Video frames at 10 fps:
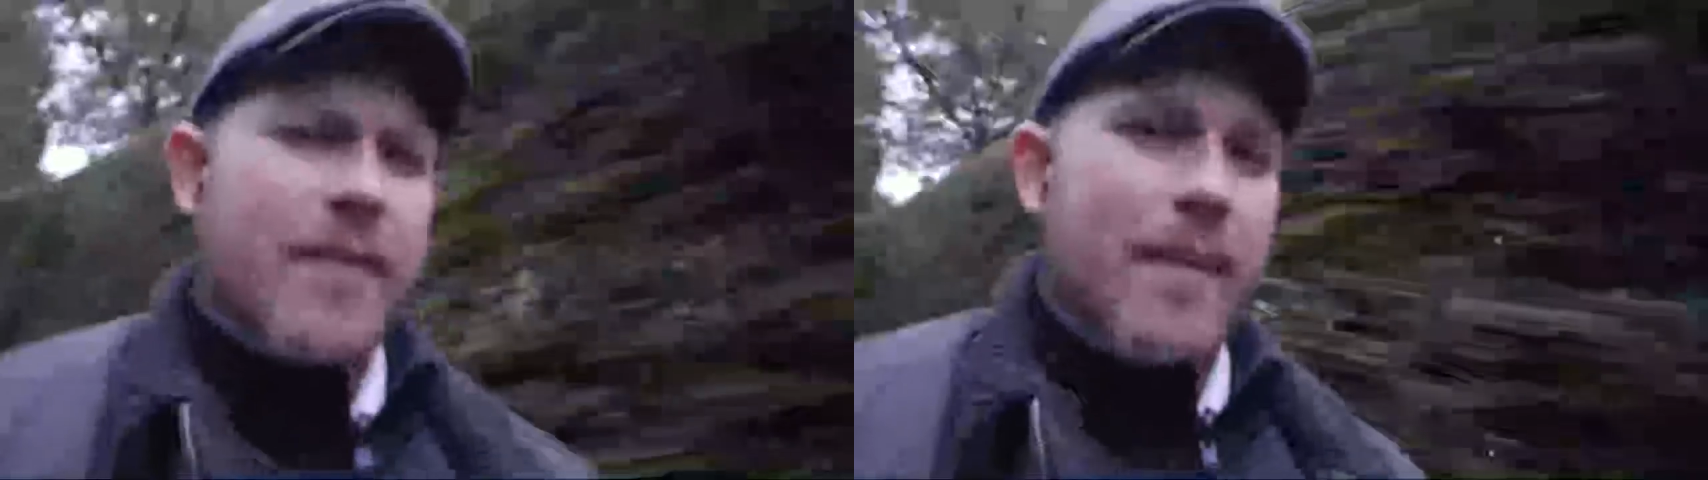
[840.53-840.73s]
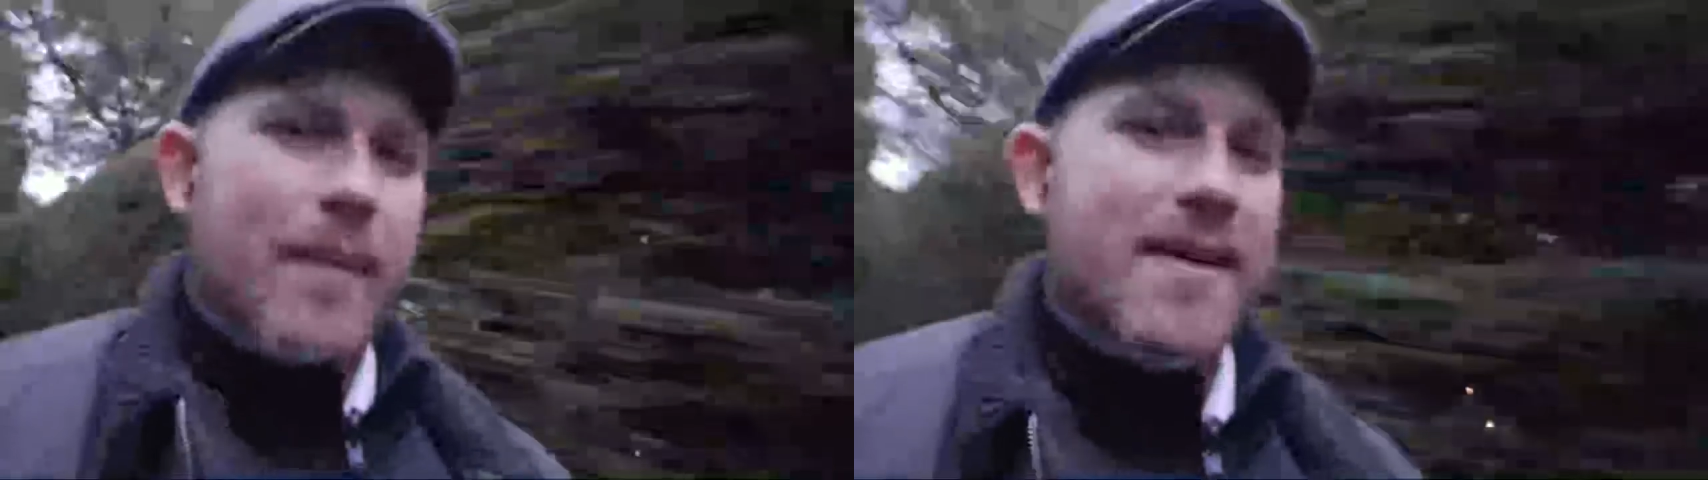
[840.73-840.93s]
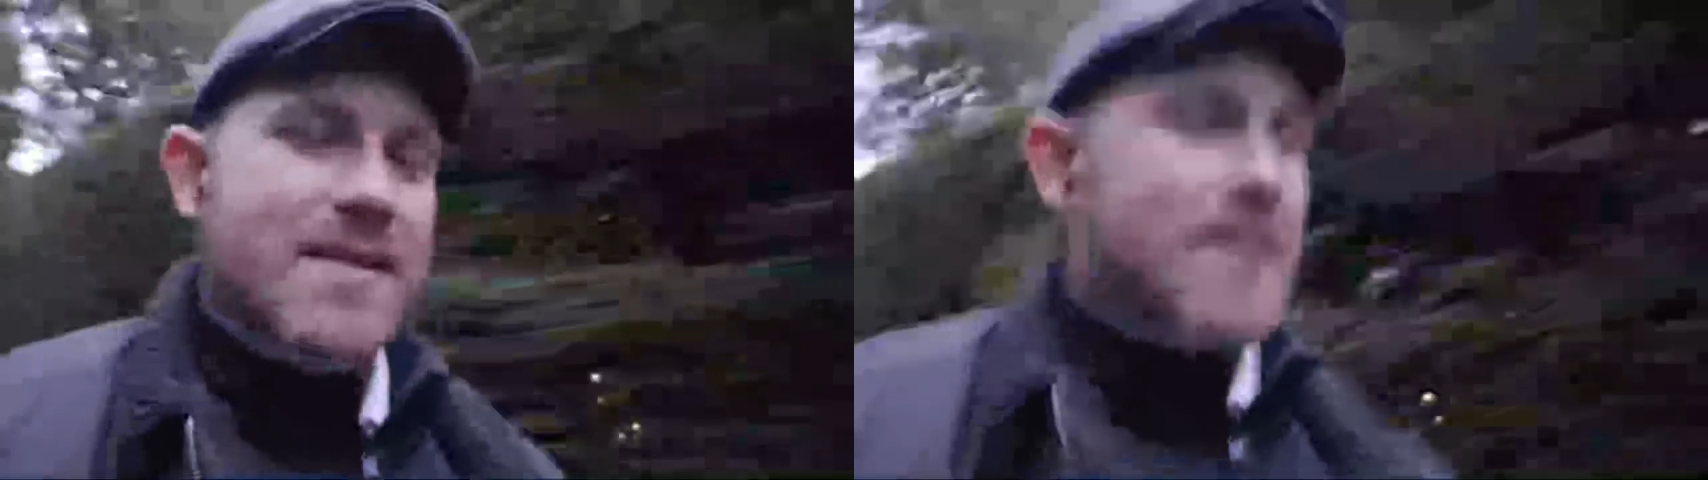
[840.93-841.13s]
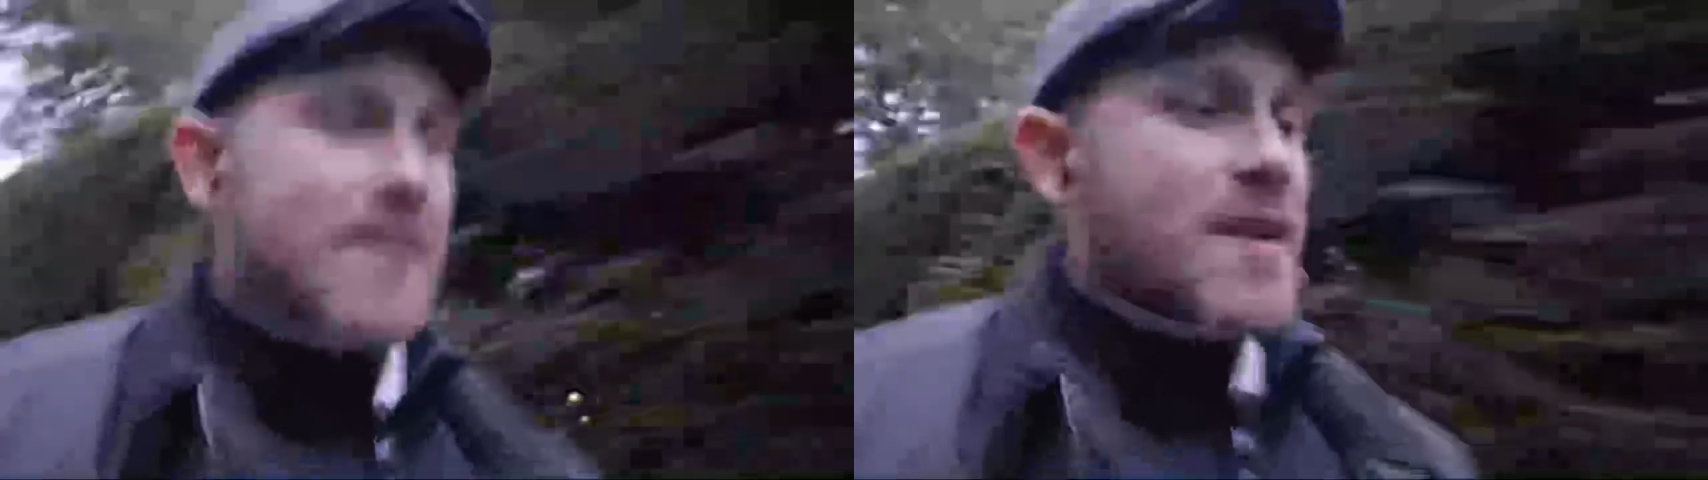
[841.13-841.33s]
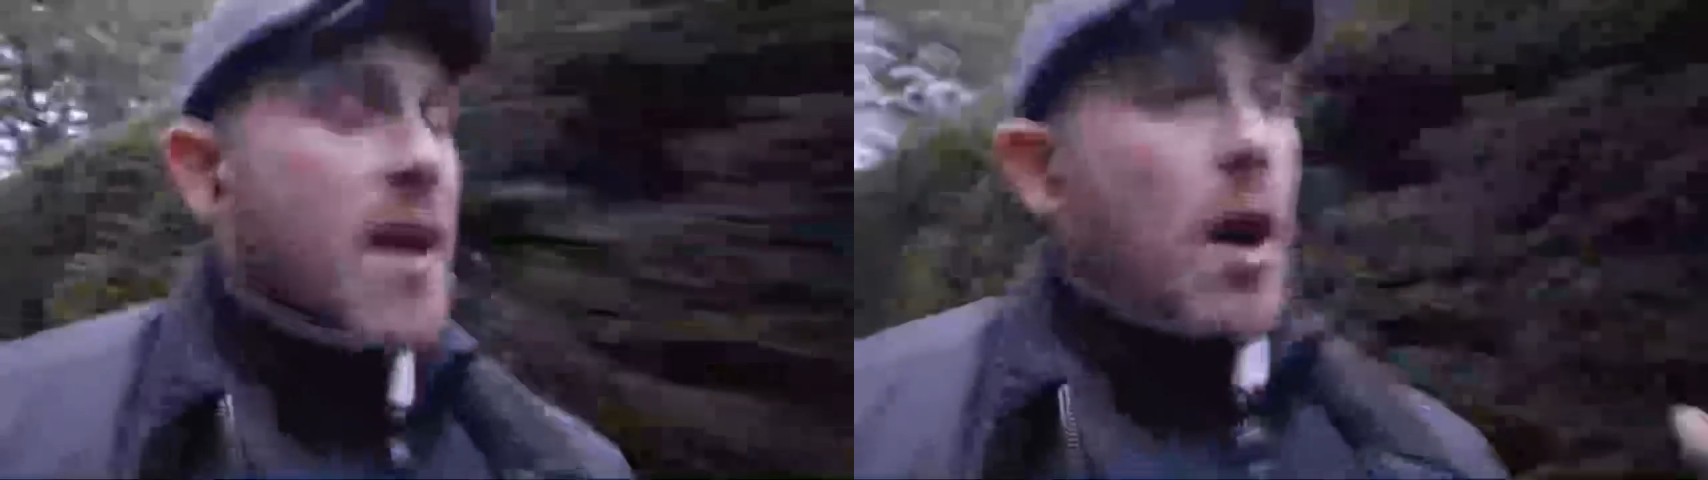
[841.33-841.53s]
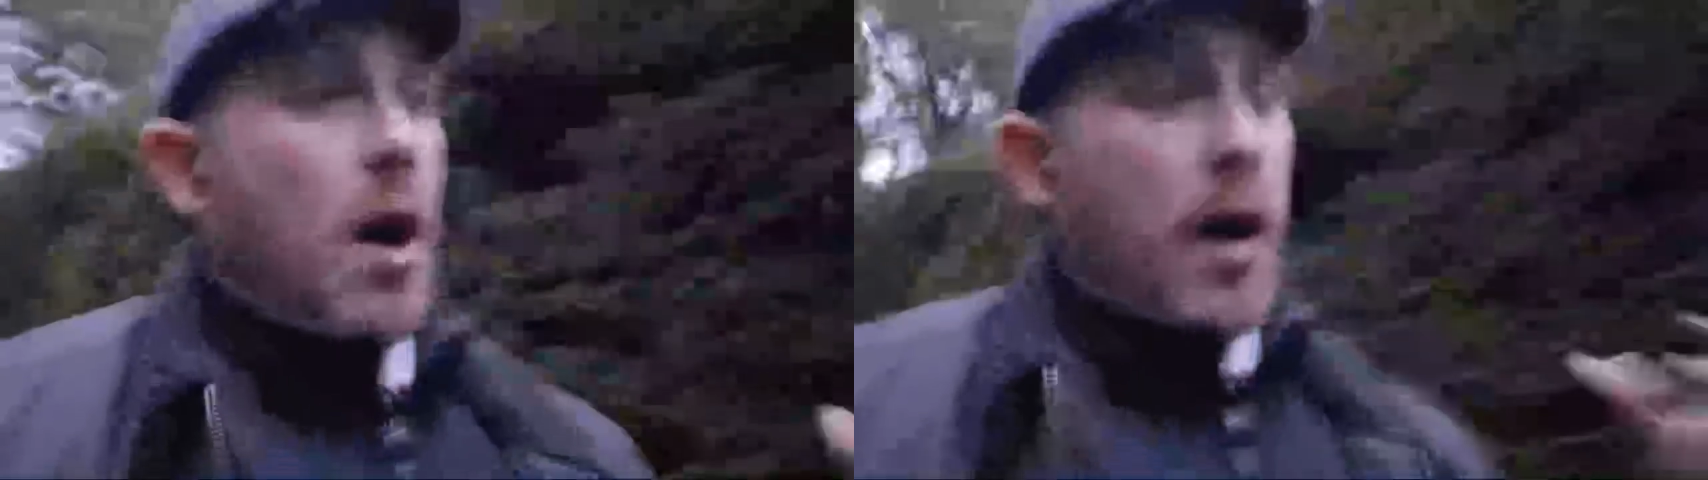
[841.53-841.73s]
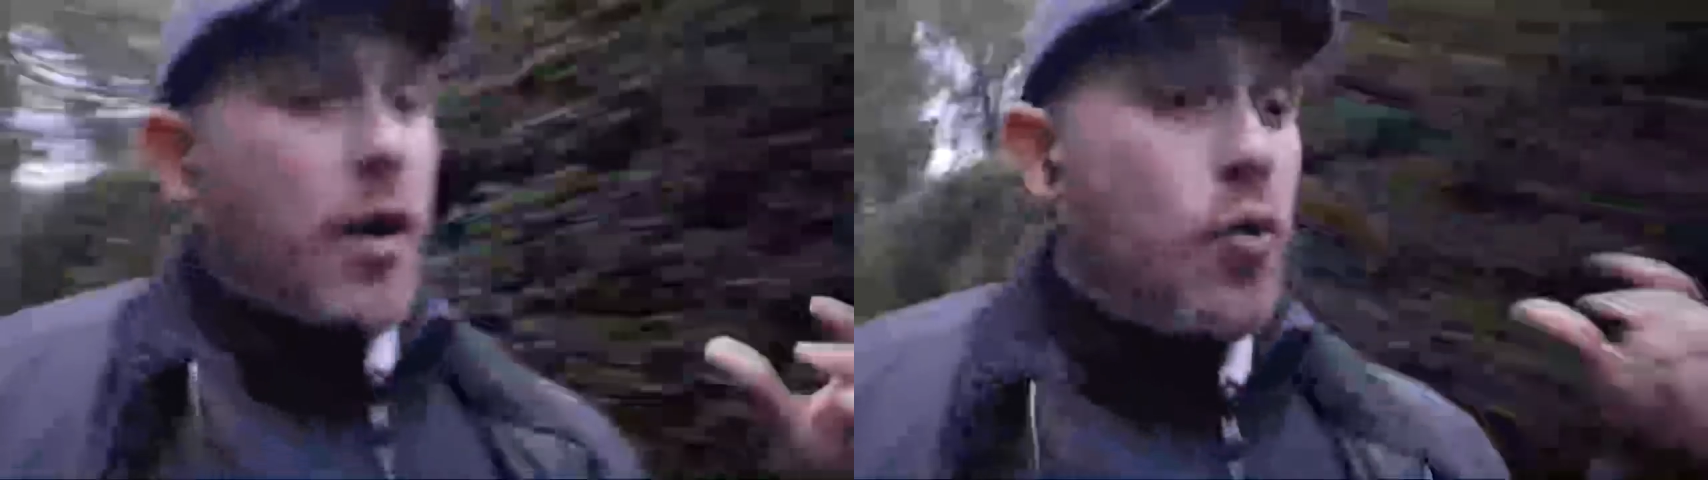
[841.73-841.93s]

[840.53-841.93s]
if that makes sense. I